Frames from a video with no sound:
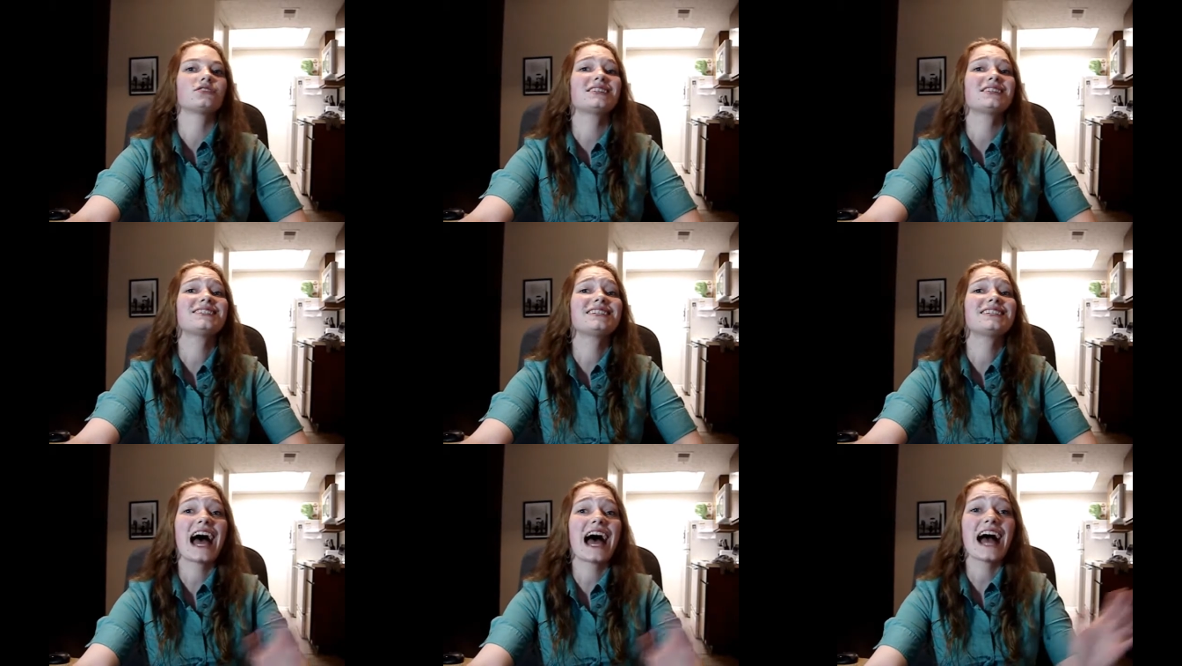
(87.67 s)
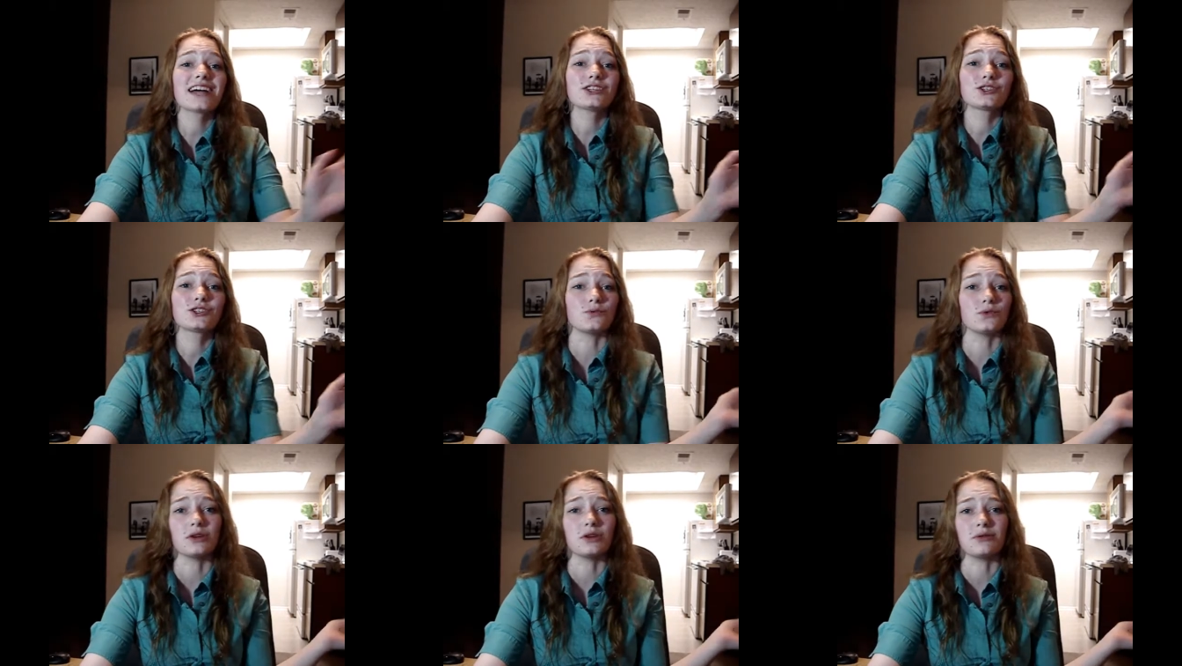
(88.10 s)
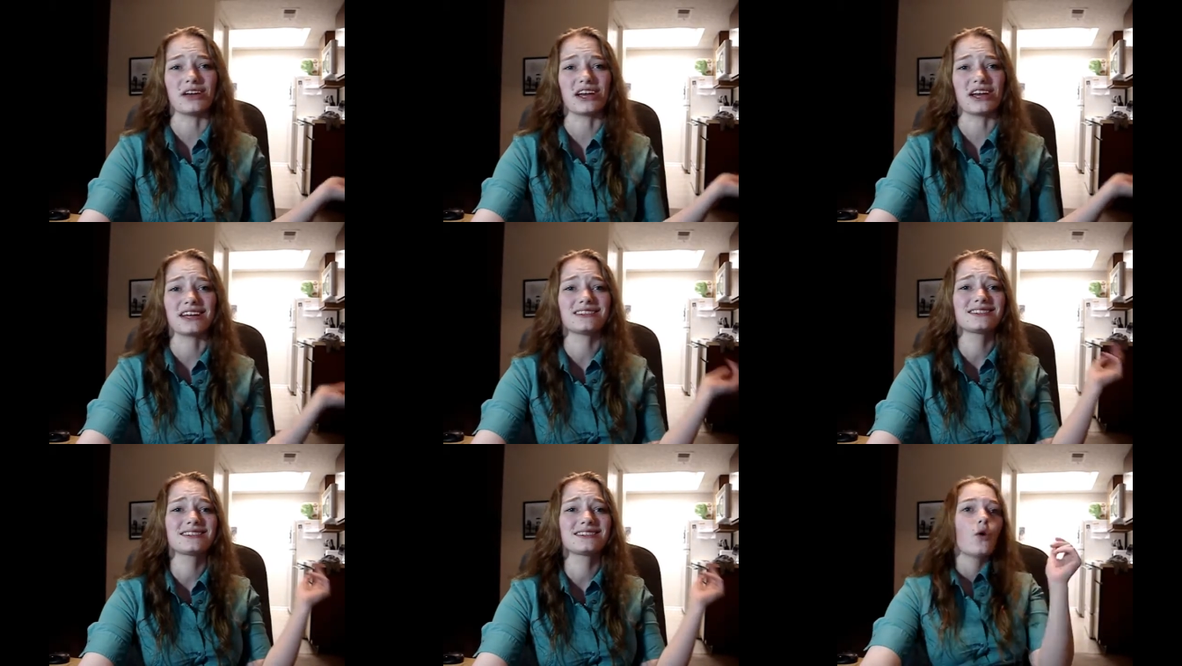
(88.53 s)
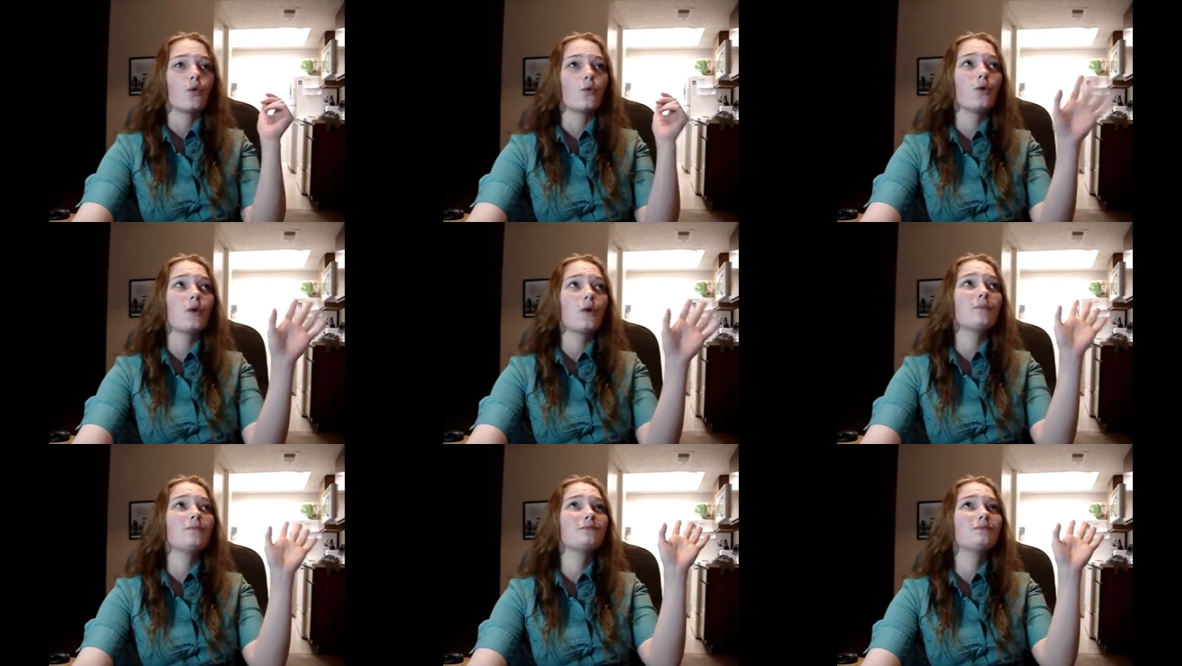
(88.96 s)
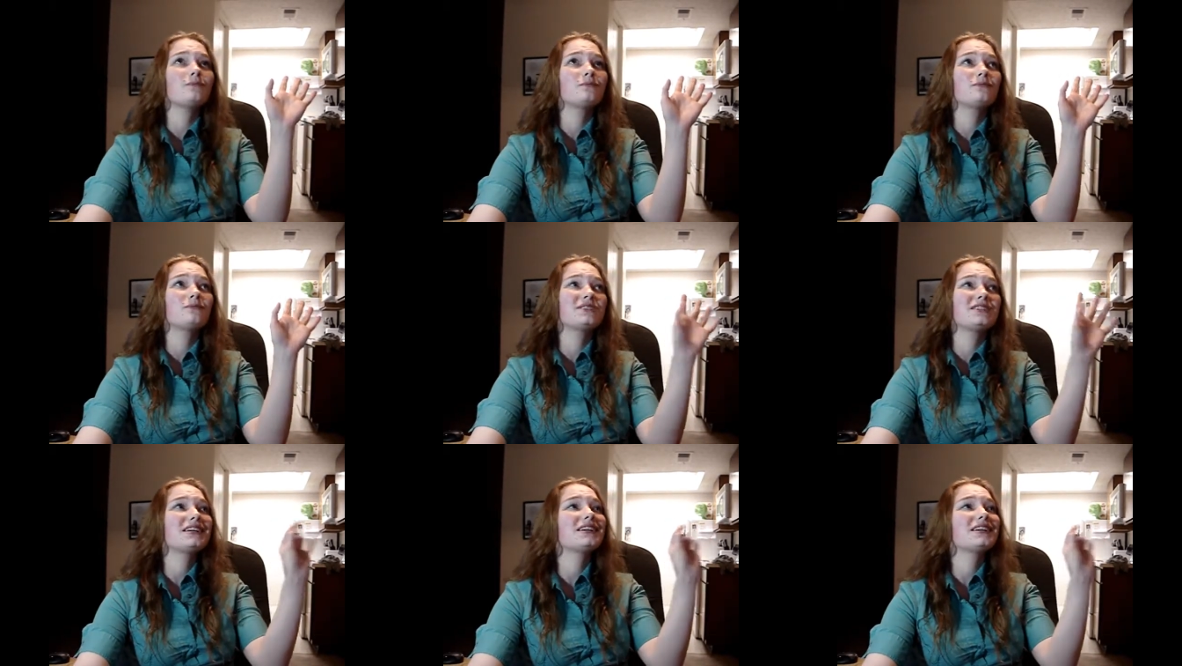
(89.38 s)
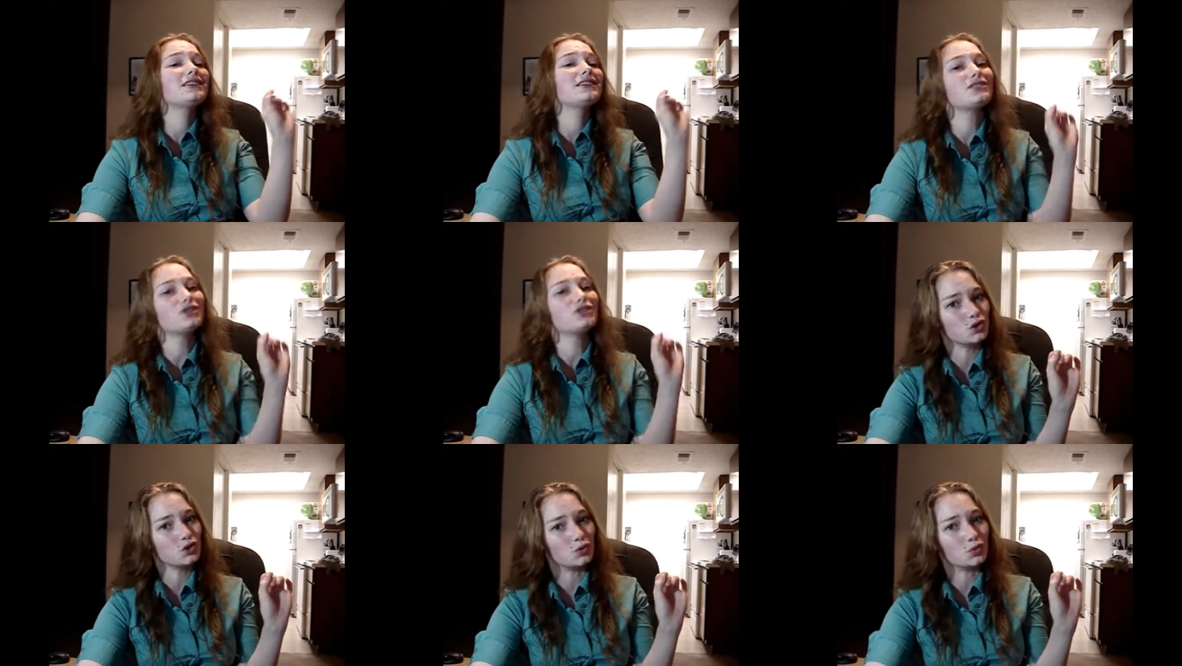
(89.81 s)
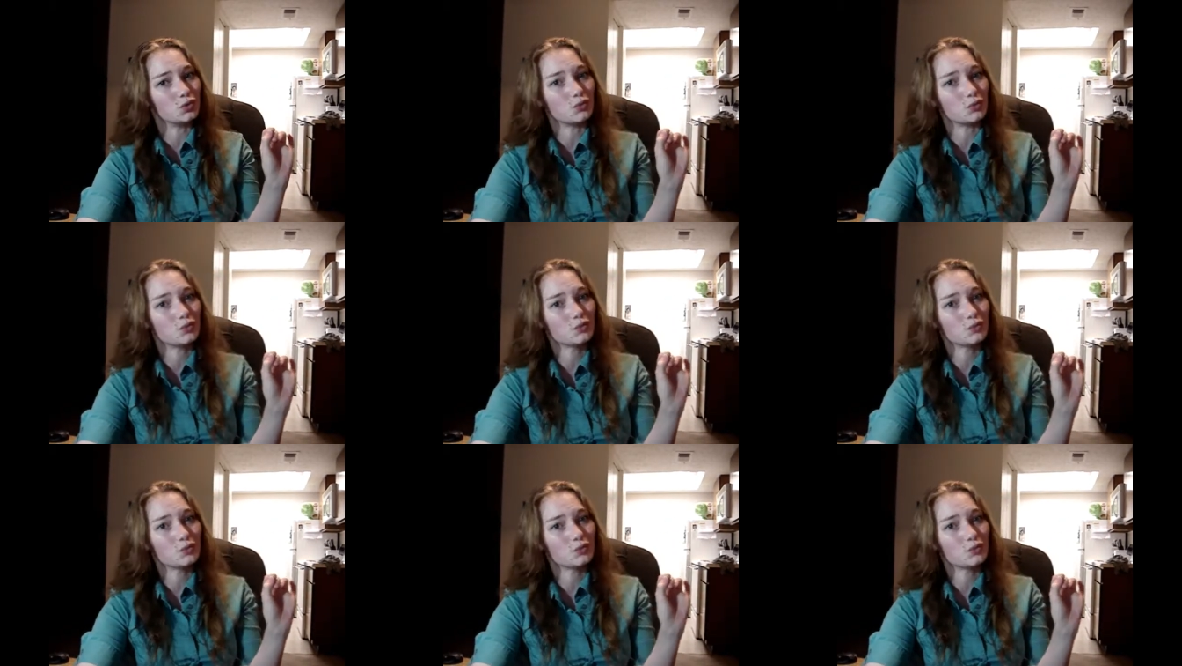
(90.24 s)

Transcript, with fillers: in tax rebates. Whoop-tee-doo.